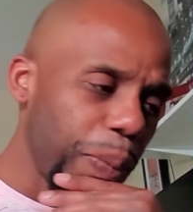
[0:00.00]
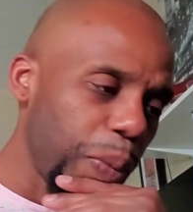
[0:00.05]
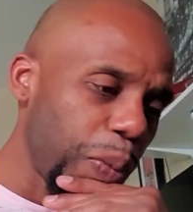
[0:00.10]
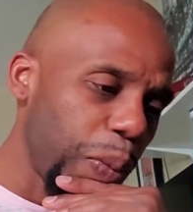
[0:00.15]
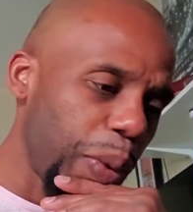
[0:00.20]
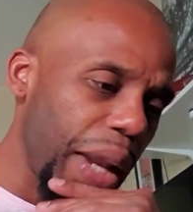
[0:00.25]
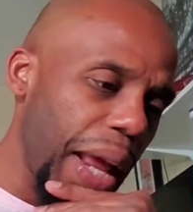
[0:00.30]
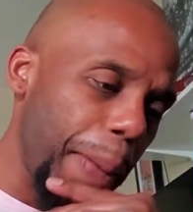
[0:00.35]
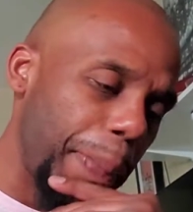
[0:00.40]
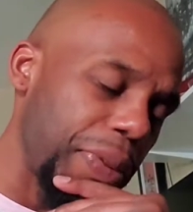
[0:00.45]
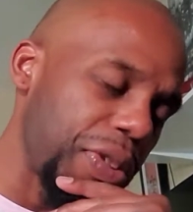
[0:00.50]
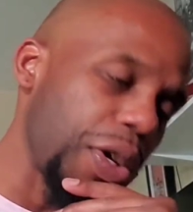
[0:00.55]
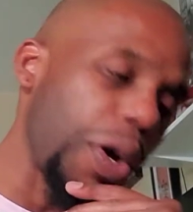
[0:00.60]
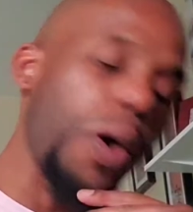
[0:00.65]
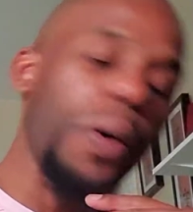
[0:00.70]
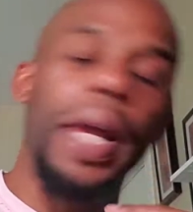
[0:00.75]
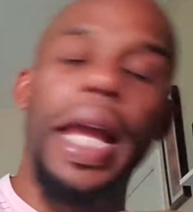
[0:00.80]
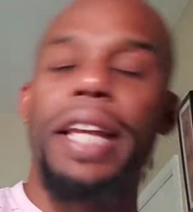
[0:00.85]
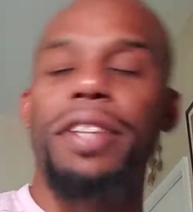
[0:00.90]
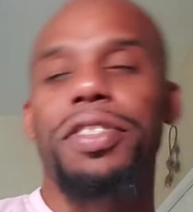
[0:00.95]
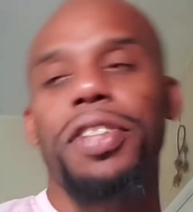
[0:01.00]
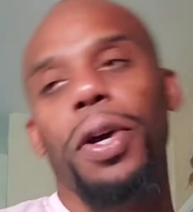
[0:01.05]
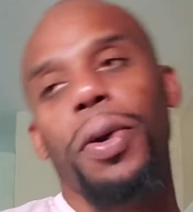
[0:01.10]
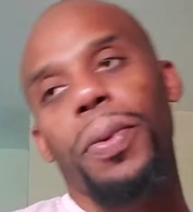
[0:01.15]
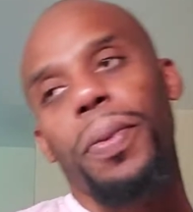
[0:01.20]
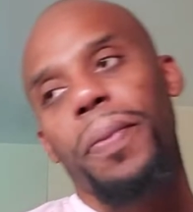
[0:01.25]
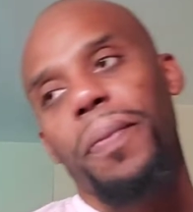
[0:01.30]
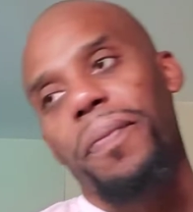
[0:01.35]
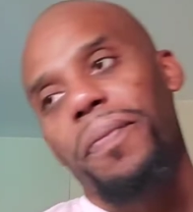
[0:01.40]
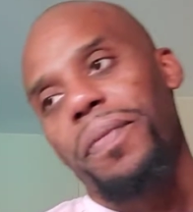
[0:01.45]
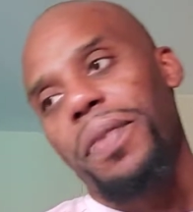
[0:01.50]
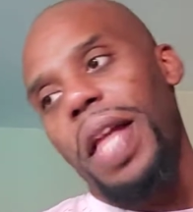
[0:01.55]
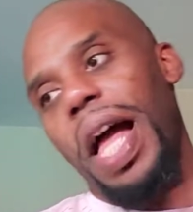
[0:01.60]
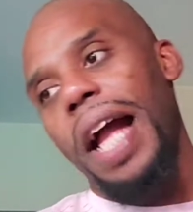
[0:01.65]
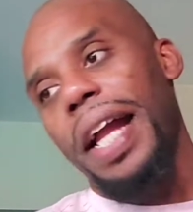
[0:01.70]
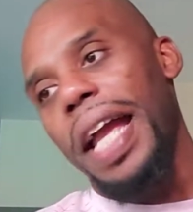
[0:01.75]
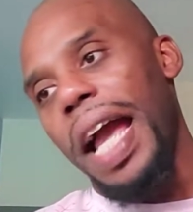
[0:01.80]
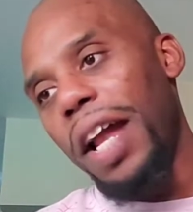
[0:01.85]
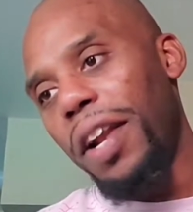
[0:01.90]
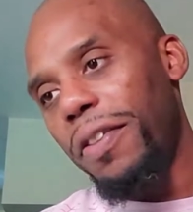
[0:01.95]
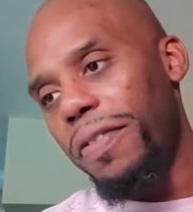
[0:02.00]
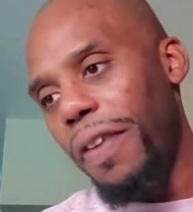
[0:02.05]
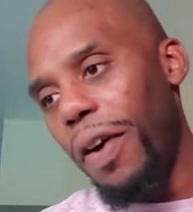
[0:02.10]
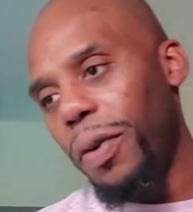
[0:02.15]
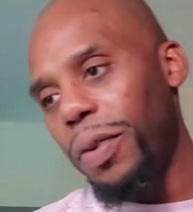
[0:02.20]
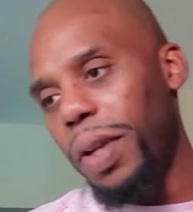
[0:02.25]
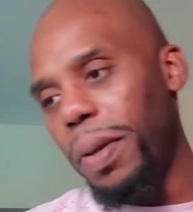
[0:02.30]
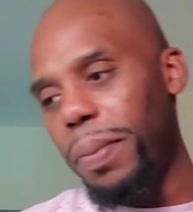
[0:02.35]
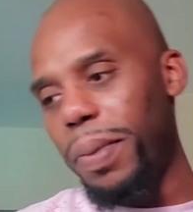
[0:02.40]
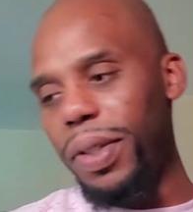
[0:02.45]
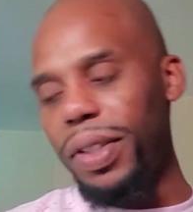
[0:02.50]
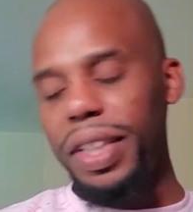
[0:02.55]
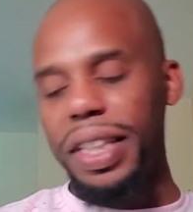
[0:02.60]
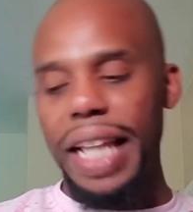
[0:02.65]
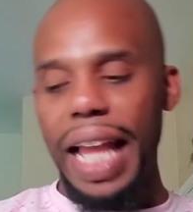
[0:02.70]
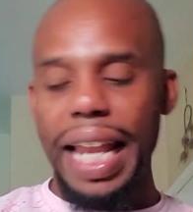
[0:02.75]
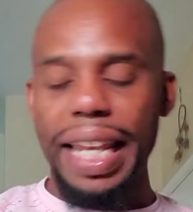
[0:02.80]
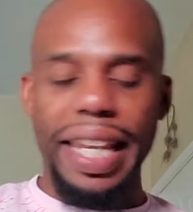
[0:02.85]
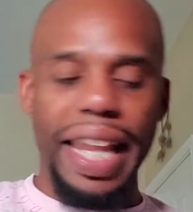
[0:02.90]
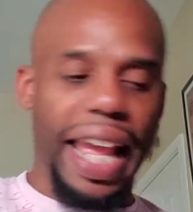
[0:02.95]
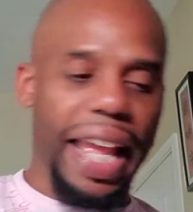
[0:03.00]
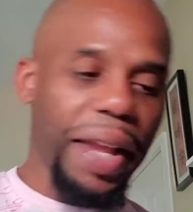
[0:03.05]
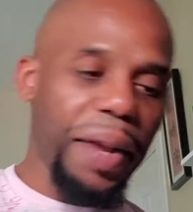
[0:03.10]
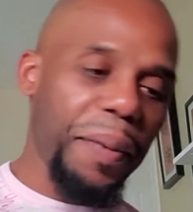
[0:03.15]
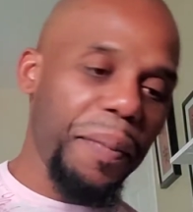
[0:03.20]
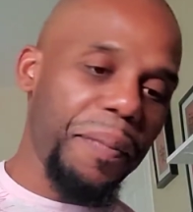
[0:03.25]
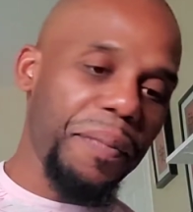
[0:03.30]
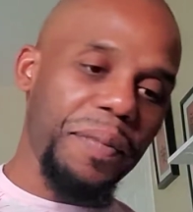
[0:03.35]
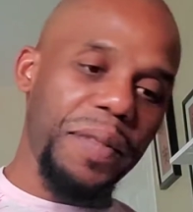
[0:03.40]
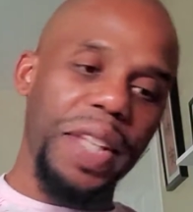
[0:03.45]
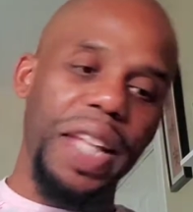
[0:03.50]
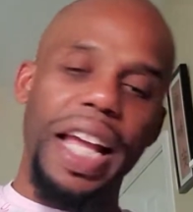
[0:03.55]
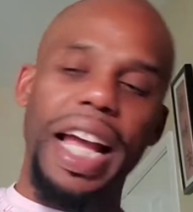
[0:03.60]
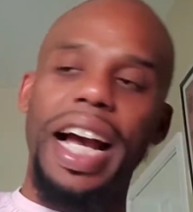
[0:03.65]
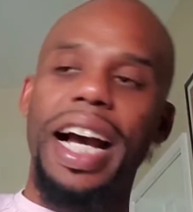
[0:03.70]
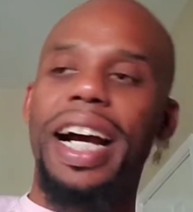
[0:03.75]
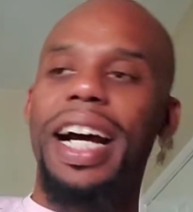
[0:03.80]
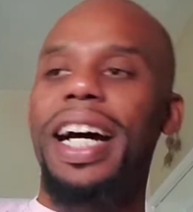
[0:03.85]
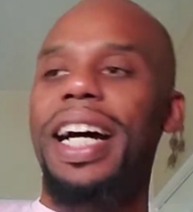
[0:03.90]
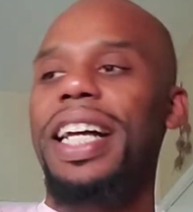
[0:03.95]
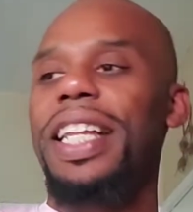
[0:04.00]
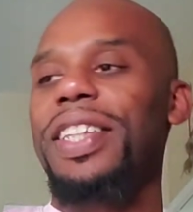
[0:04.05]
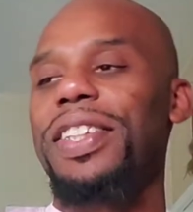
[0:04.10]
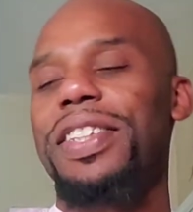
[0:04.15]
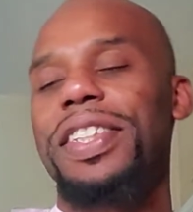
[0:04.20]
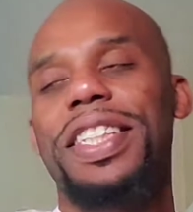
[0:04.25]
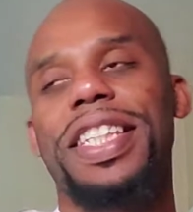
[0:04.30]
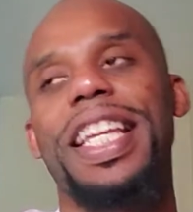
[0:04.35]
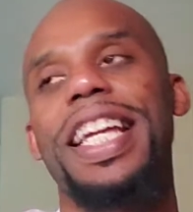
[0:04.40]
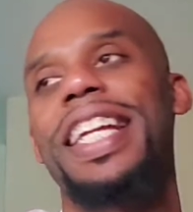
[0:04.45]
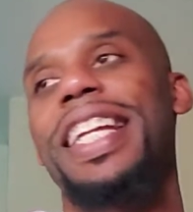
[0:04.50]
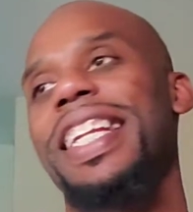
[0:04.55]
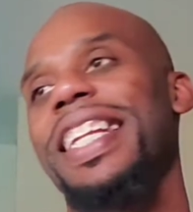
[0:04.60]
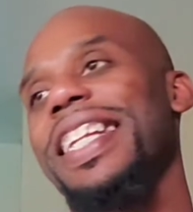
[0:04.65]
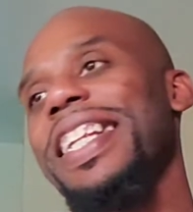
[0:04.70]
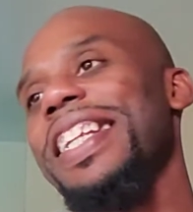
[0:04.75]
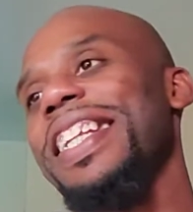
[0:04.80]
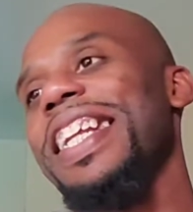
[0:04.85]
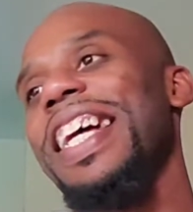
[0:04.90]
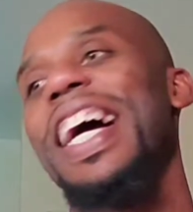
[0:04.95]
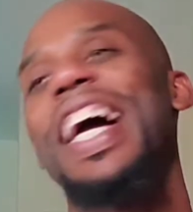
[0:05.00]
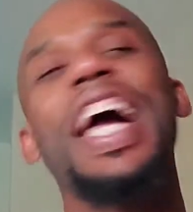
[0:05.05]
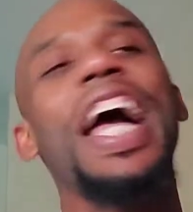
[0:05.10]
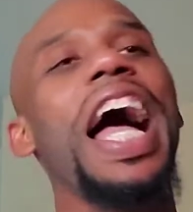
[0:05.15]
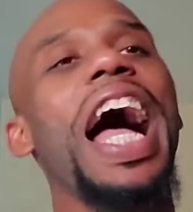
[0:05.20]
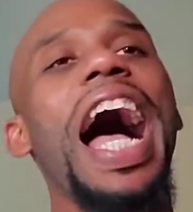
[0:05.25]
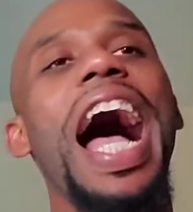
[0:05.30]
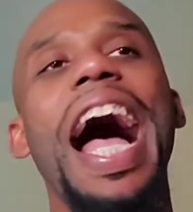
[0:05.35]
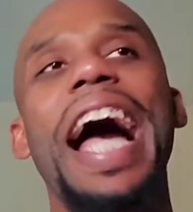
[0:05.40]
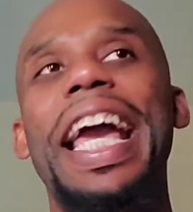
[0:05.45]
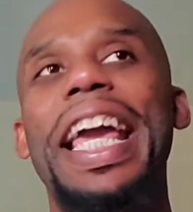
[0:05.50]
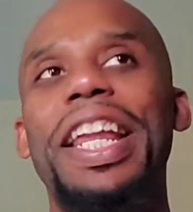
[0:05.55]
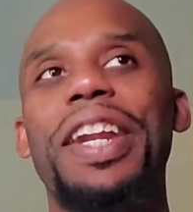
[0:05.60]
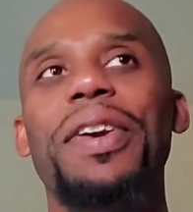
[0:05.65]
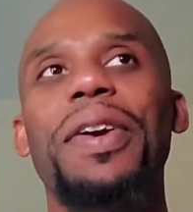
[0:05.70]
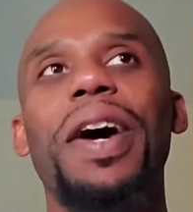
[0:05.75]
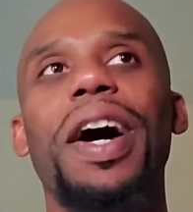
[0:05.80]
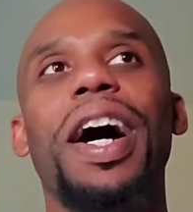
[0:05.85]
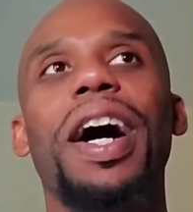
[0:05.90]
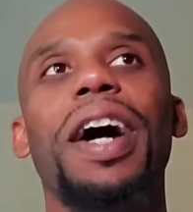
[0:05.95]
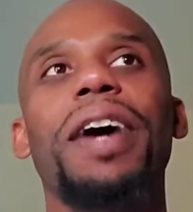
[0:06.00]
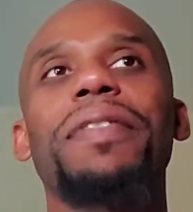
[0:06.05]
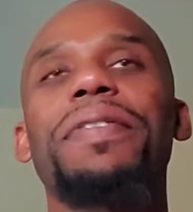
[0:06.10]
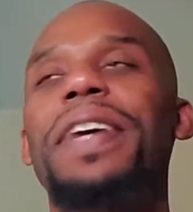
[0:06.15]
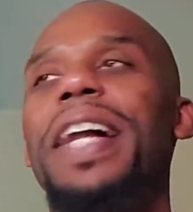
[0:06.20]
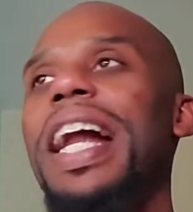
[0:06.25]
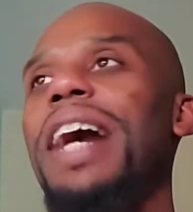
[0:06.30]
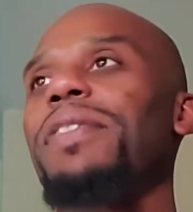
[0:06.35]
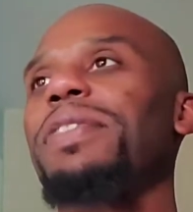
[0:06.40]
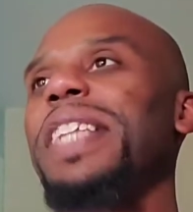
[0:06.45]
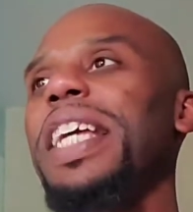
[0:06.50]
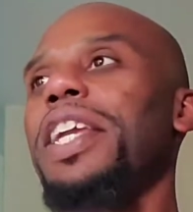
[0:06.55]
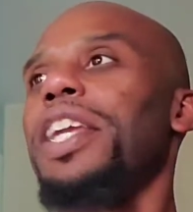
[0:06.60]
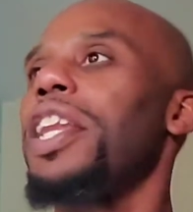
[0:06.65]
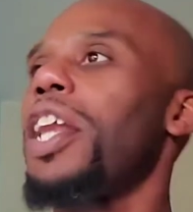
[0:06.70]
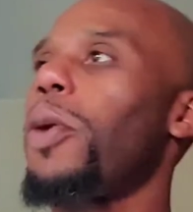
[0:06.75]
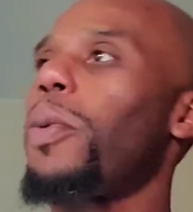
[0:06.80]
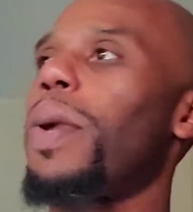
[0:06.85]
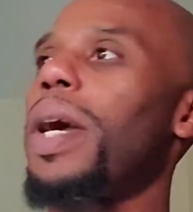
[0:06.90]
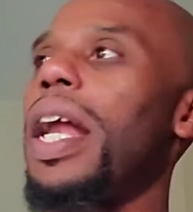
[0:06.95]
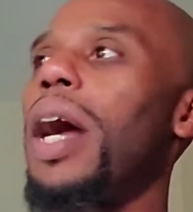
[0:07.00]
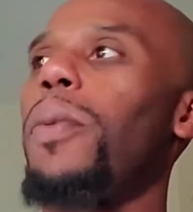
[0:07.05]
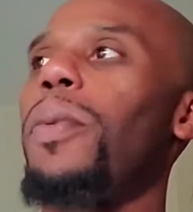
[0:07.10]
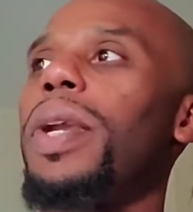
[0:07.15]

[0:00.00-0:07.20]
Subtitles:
what happened? So I got her phone number that day. I hit her off, and I was like, you know what? I